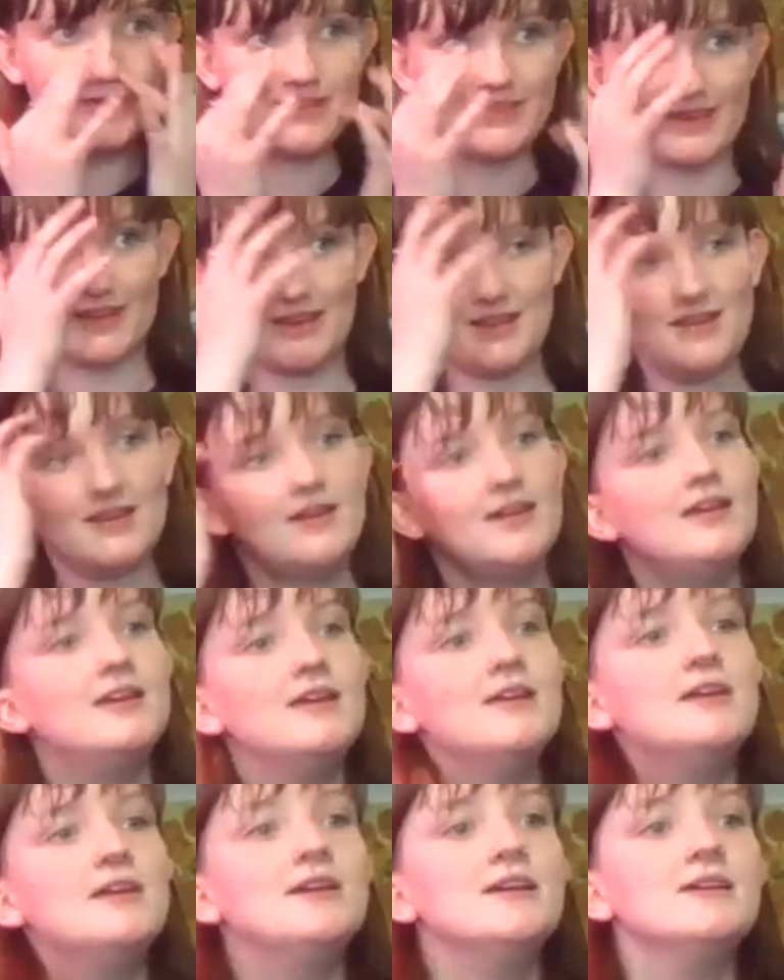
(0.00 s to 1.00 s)
with it.
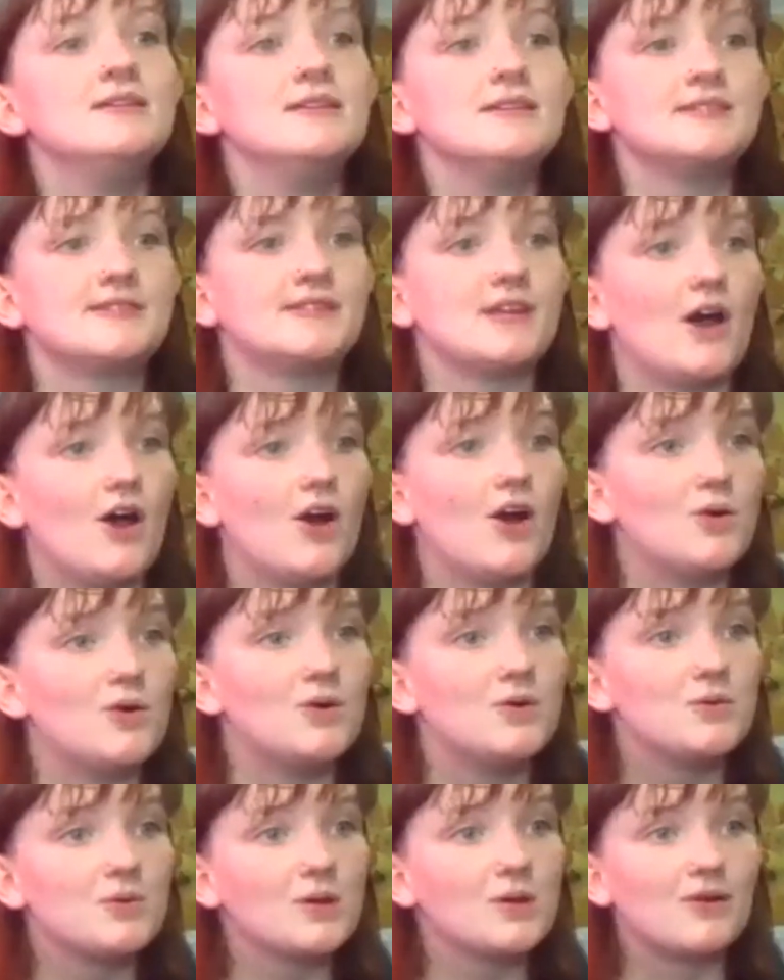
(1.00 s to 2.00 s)

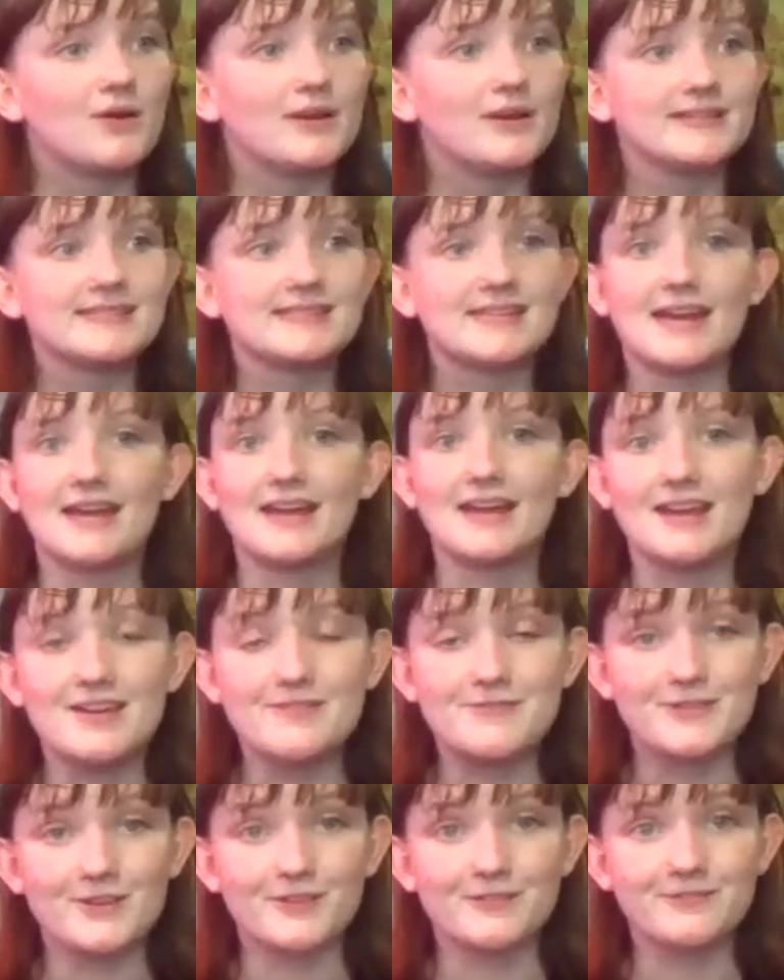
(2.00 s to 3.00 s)
So we're going to say,
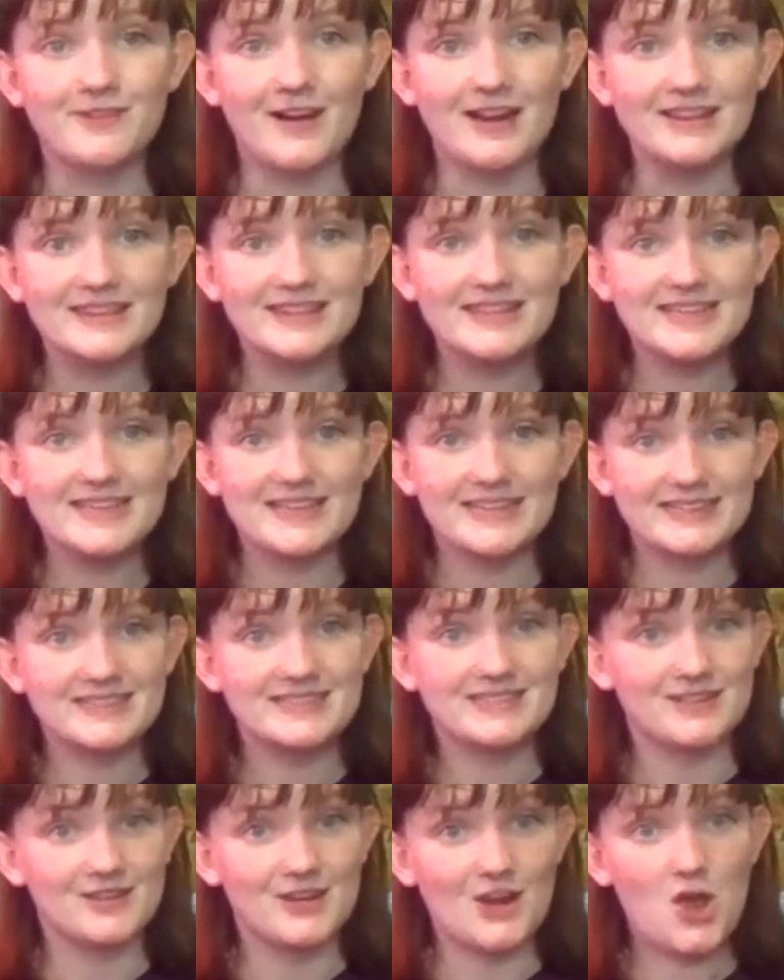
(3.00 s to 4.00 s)
if you're friendly
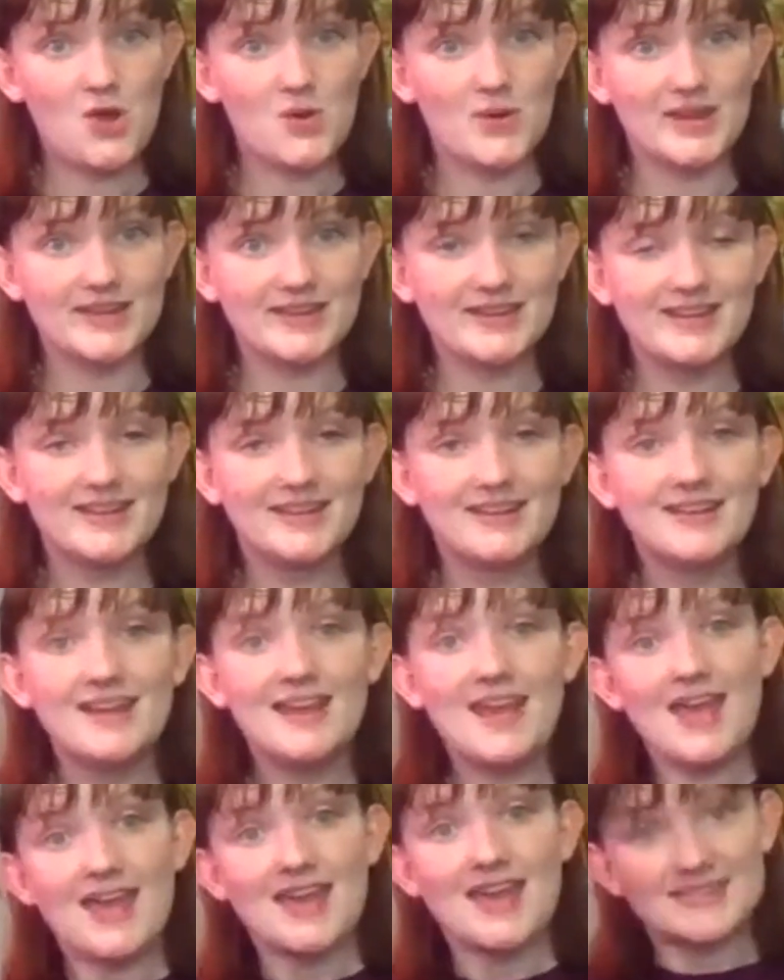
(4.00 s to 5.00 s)
and you know it,
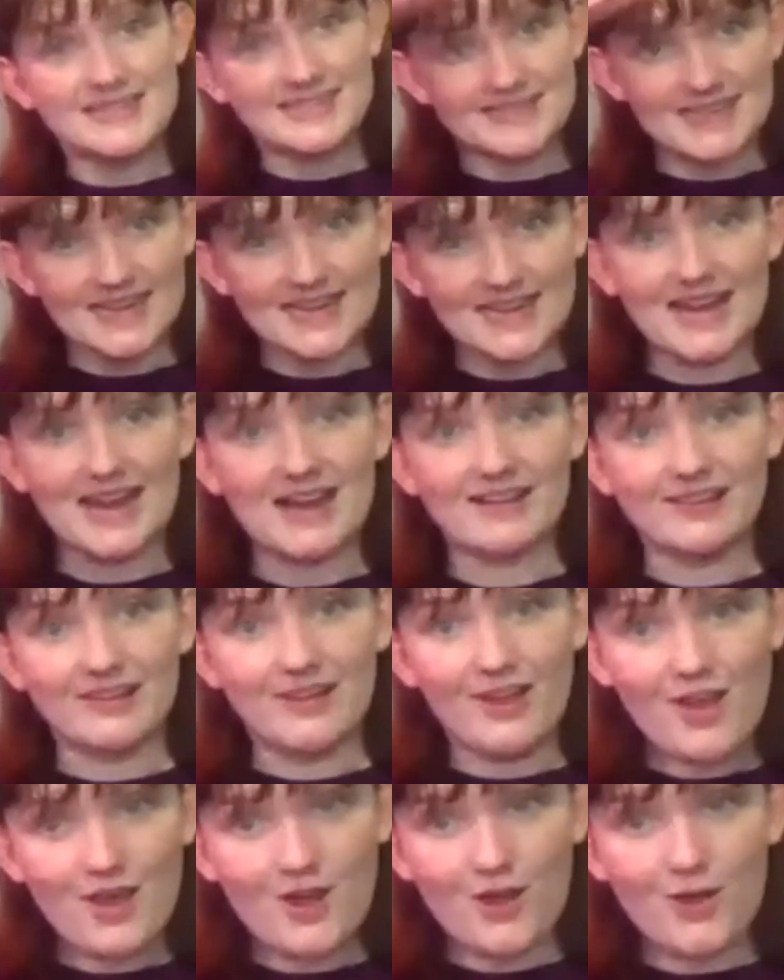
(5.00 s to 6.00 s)
say
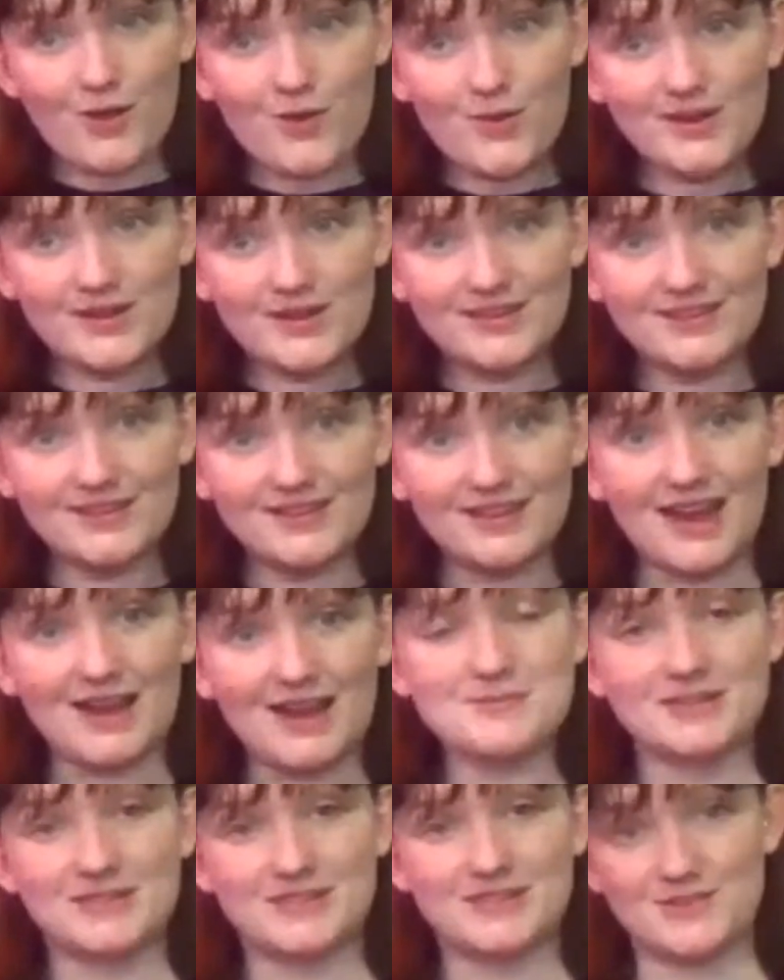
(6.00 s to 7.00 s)
hello.
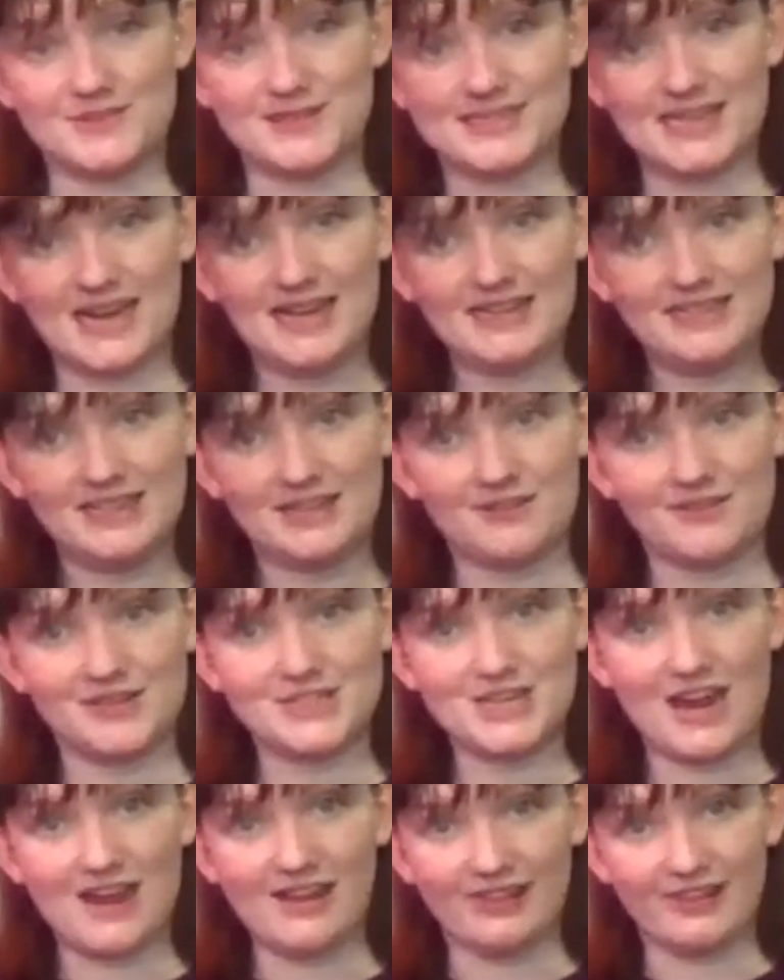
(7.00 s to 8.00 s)
I'm going to use sign
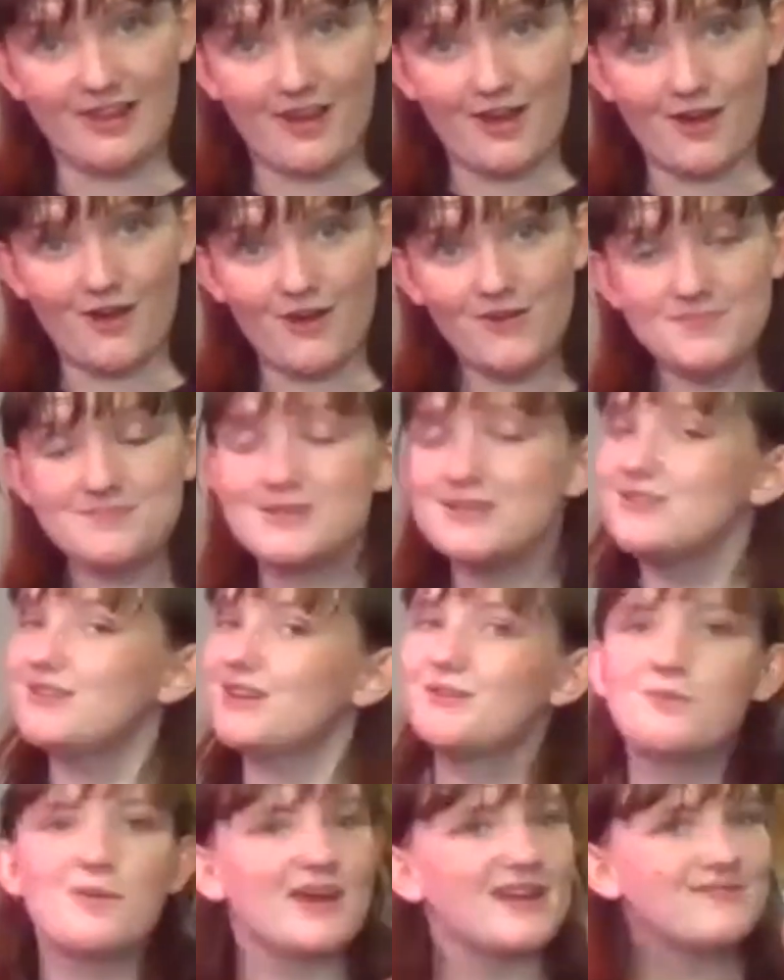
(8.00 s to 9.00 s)
language hello, but you
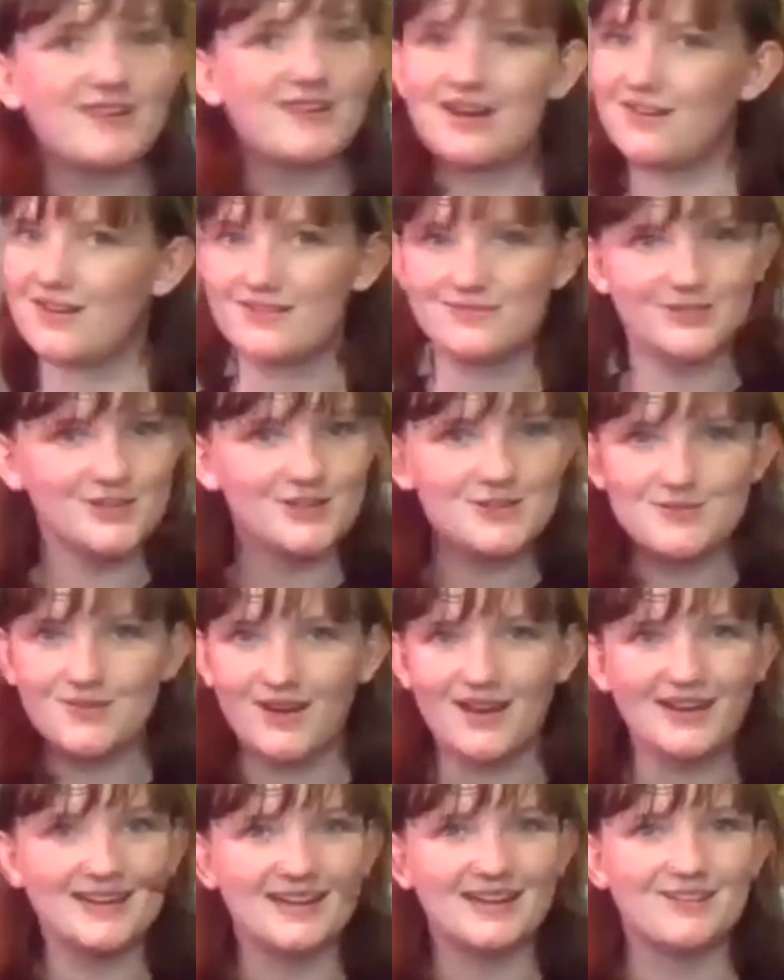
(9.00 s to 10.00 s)
can wave however you
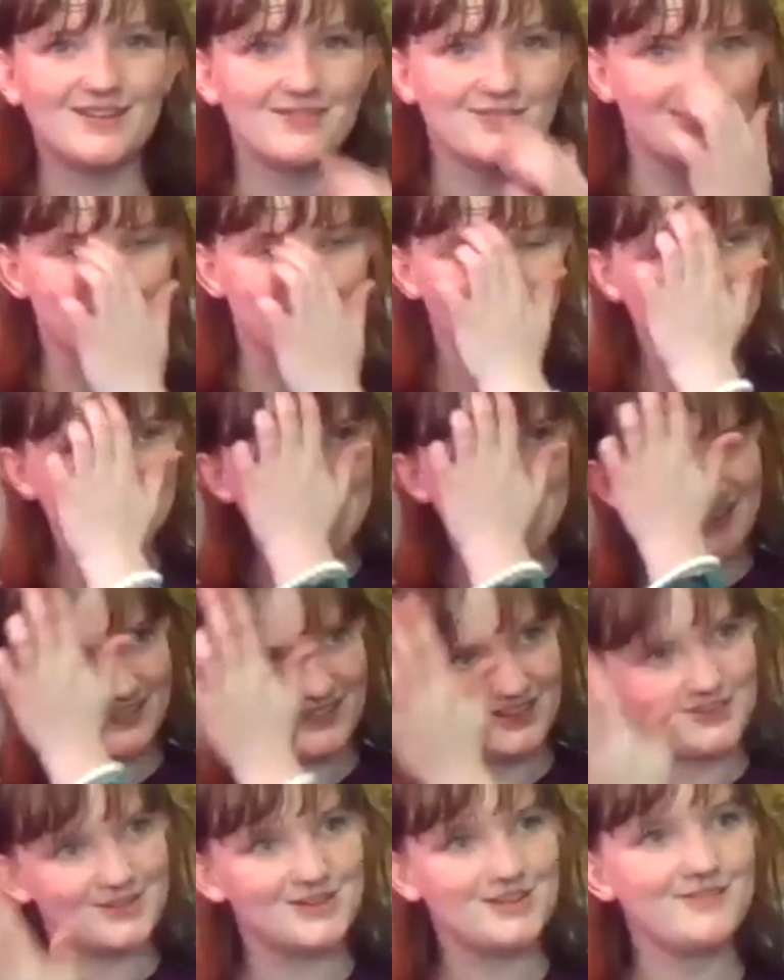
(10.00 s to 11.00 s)
want, however you would say
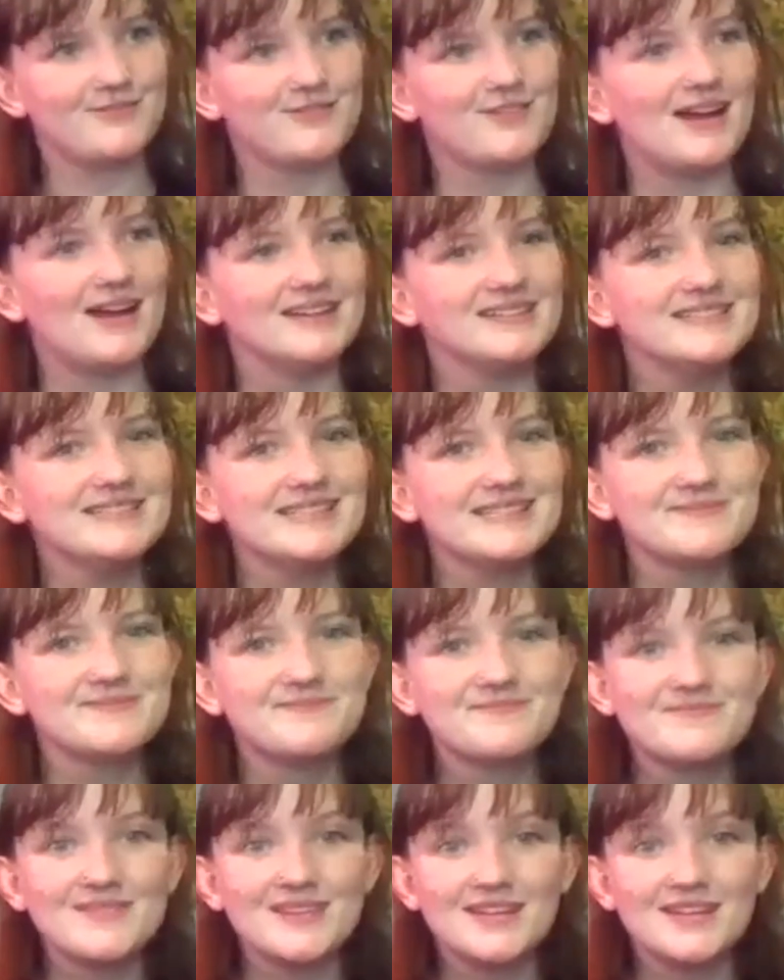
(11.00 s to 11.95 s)
hello to your friends.